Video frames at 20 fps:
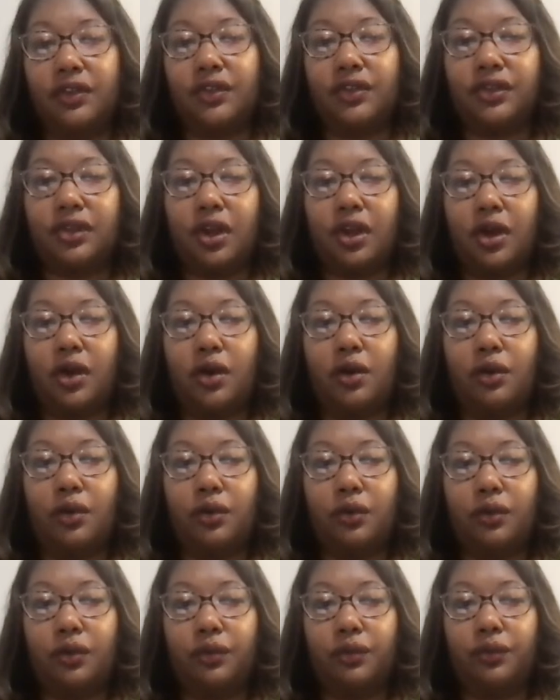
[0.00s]

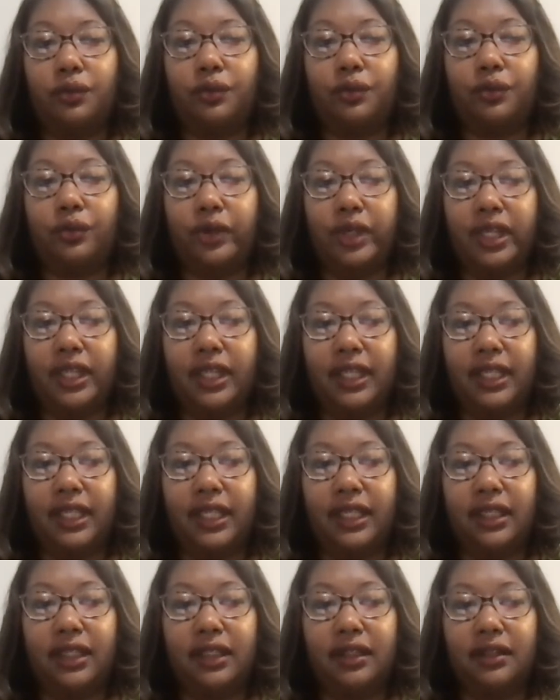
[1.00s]
So
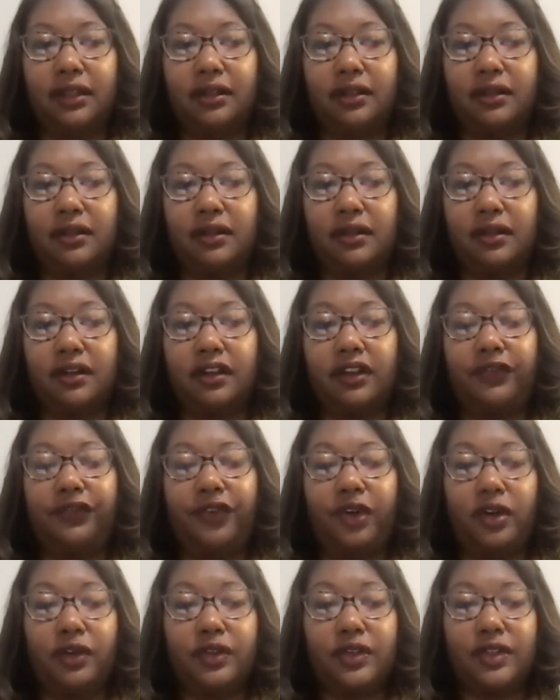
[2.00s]
really, the
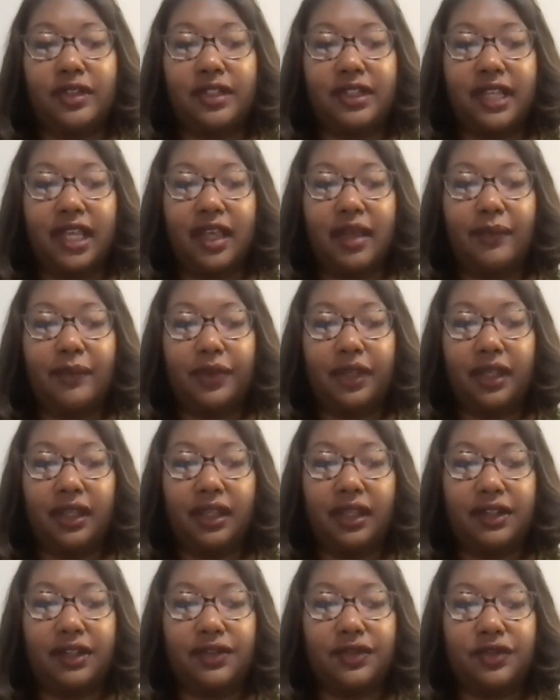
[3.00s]
first step
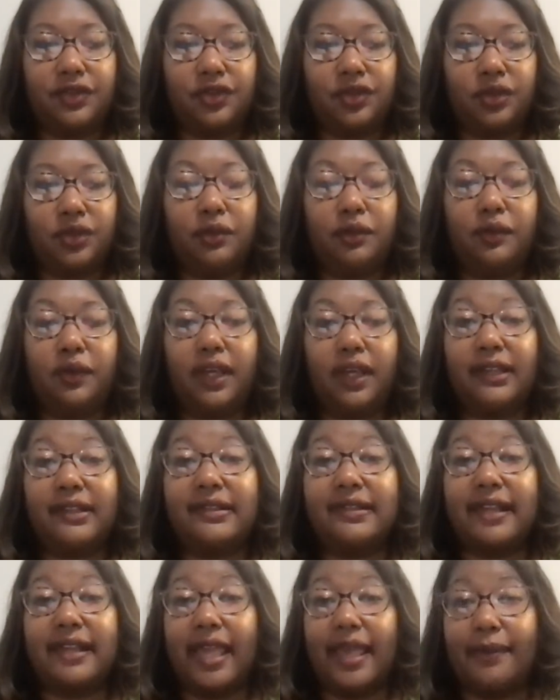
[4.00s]
is to
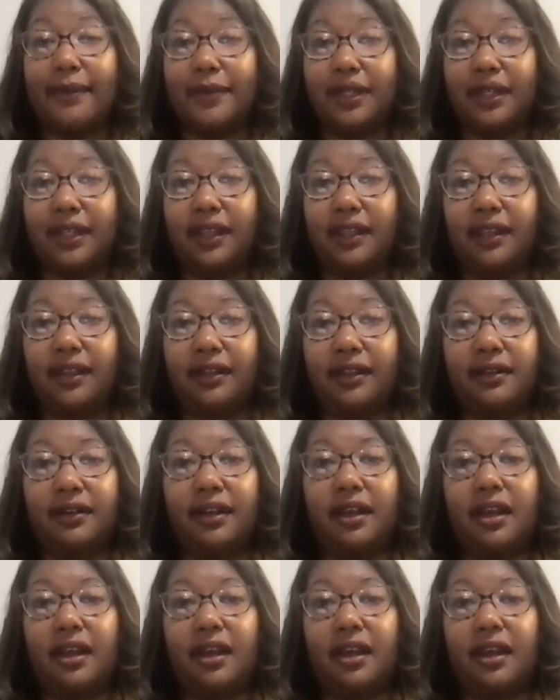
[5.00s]
examine it.